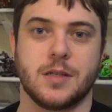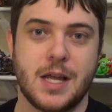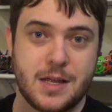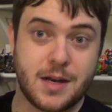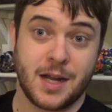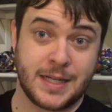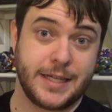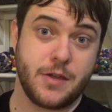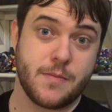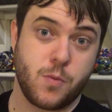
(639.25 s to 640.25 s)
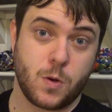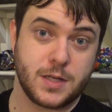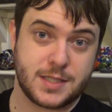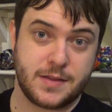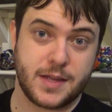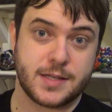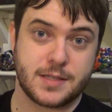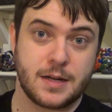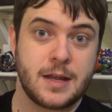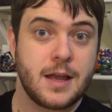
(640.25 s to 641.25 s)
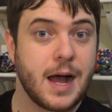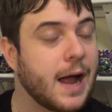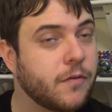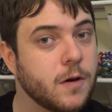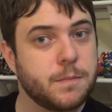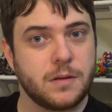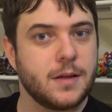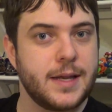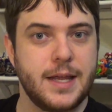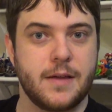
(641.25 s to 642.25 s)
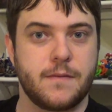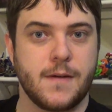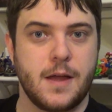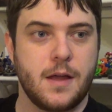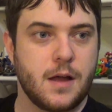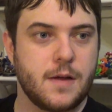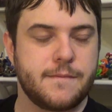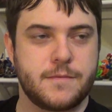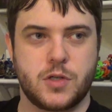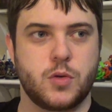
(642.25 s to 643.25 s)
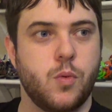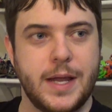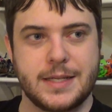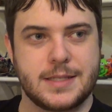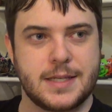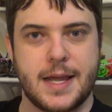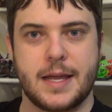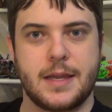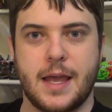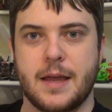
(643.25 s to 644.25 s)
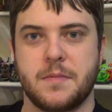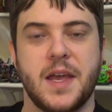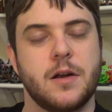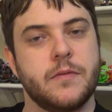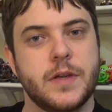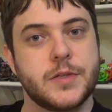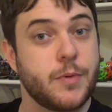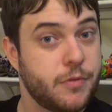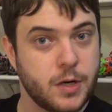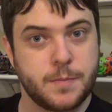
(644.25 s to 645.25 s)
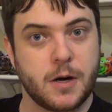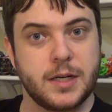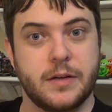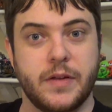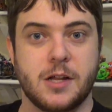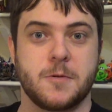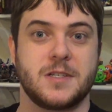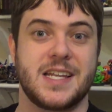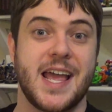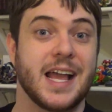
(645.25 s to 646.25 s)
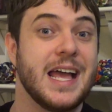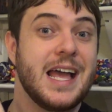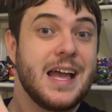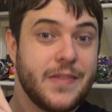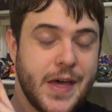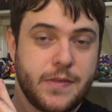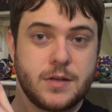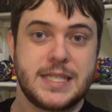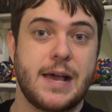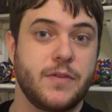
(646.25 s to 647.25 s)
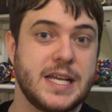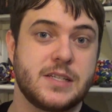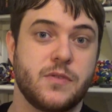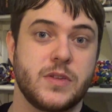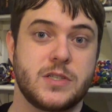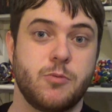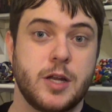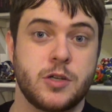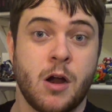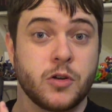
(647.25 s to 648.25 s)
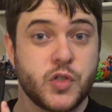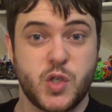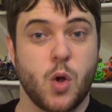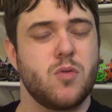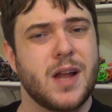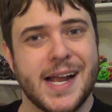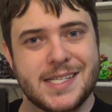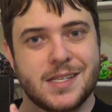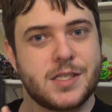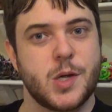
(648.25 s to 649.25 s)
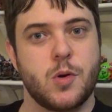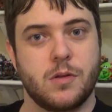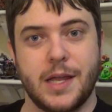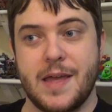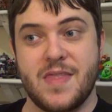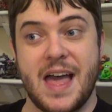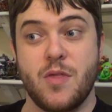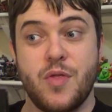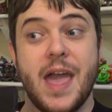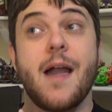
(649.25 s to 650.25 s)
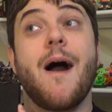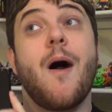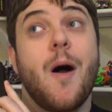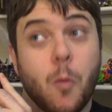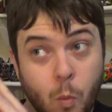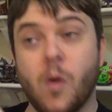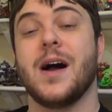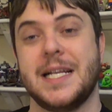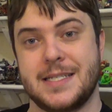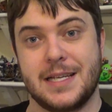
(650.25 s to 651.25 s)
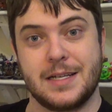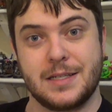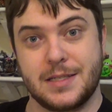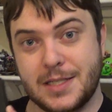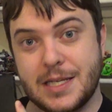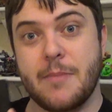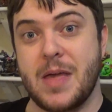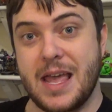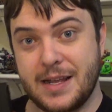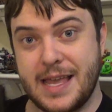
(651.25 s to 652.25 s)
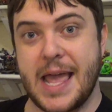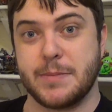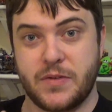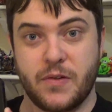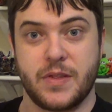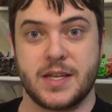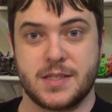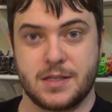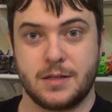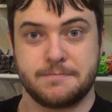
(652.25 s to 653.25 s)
Not like you can port it to this. I've heard plenty of tweets and interviews with third-party developers saying that their dev kits for the Switch are so nice and so clean that they want to make games for this.